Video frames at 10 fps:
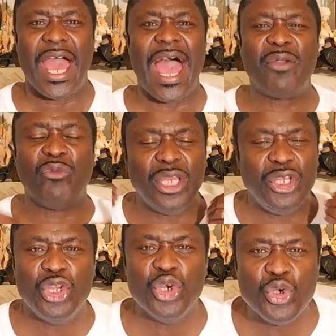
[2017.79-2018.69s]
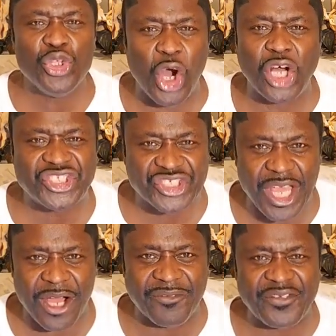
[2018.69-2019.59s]
and renew
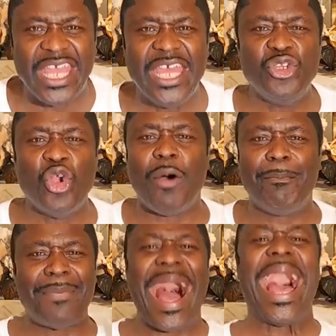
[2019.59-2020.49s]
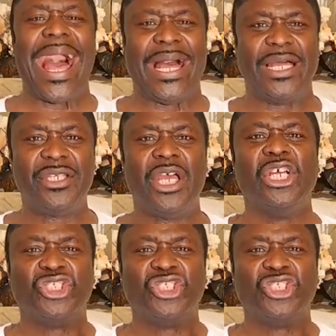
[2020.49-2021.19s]
yourself in your mind